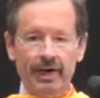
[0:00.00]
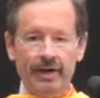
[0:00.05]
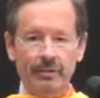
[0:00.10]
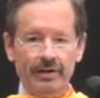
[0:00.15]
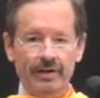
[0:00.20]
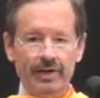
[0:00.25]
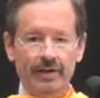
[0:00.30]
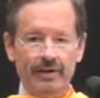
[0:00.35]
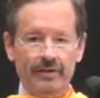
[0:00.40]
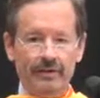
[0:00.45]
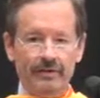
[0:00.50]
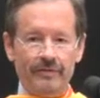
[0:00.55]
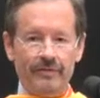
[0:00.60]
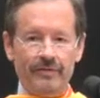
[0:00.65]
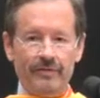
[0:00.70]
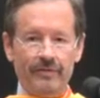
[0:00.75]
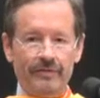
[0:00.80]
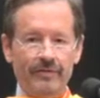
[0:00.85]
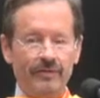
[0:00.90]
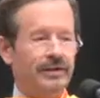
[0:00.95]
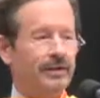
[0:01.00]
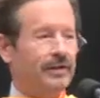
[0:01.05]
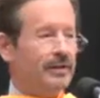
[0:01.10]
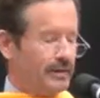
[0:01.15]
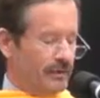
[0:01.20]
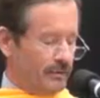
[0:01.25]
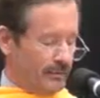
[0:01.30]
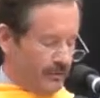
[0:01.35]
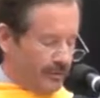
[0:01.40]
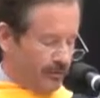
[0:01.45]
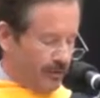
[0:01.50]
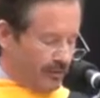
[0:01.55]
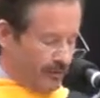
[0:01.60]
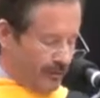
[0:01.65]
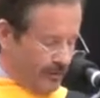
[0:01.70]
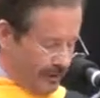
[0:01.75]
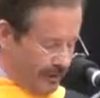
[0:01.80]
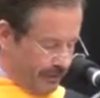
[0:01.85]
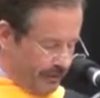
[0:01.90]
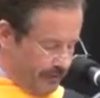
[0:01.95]
dominating the field was
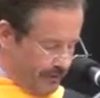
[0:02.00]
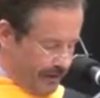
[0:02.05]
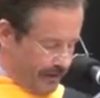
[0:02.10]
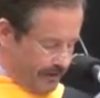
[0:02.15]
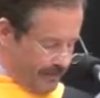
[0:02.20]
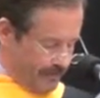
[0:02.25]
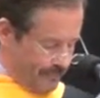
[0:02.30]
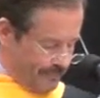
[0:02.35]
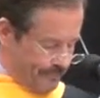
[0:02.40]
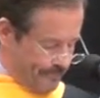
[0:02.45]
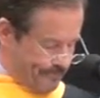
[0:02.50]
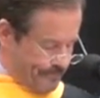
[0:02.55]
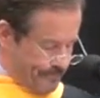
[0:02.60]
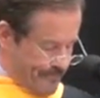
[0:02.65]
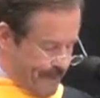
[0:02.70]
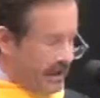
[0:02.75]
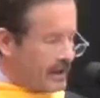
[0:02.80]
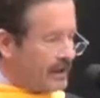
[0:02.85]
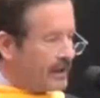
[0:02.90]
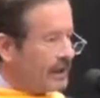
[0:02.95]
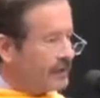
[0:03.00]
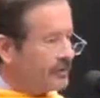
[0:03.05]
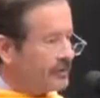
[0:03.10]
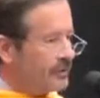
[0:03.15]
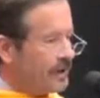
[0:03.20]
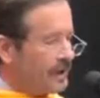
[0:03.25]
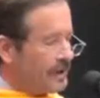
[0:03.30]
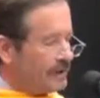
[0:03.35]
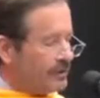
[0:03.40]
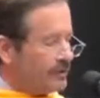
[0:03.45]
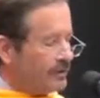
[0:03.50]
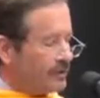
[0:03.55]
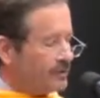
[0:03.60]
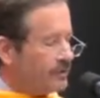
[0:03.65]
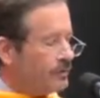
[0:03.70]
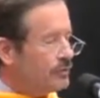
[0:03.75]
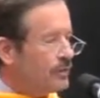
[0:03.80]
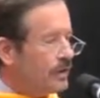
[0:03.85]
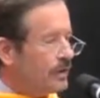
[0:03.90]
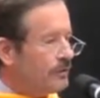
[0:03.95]
also unexpected. I should add there were
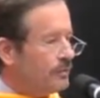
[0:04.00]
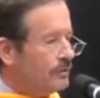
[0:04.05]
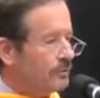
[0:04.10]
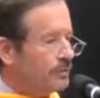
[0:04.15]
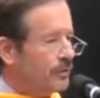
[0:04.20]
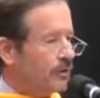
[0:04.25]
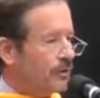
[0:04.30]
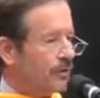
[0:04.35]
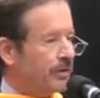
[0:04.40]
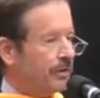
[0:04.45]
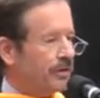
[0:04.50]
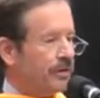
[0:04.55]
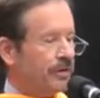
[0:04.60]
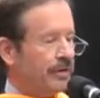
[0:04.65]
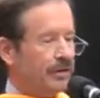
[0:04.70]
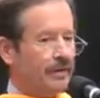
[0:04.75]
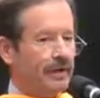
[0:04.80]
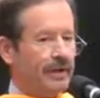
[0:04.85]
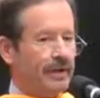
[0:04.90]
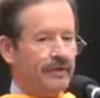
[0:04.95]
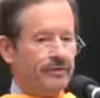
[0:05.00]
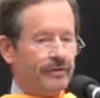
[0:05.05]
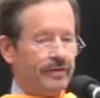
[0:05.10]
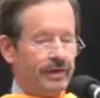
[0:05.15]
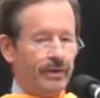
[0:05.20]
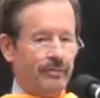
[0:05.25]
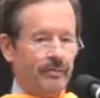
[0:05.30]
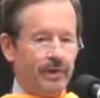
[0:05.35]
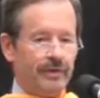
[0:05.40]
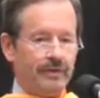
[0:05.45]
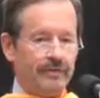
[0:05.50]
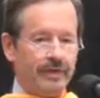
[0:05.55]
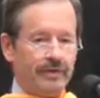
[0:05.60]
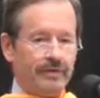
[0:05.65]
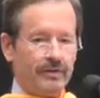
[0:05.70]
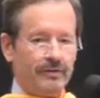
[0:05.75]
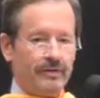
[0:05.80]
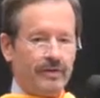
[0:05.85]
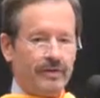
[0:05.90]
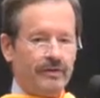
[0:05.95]
two other important things that came out of
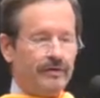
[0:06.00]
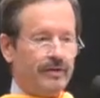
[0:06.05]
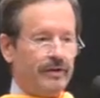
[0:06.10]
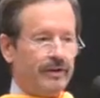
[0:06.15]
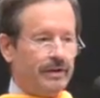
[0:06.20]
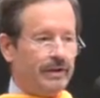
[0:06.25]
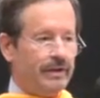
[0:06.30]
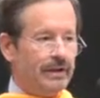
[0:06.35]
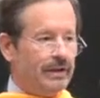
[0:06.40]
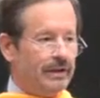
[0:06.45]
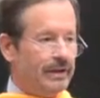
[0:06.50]
that discovery.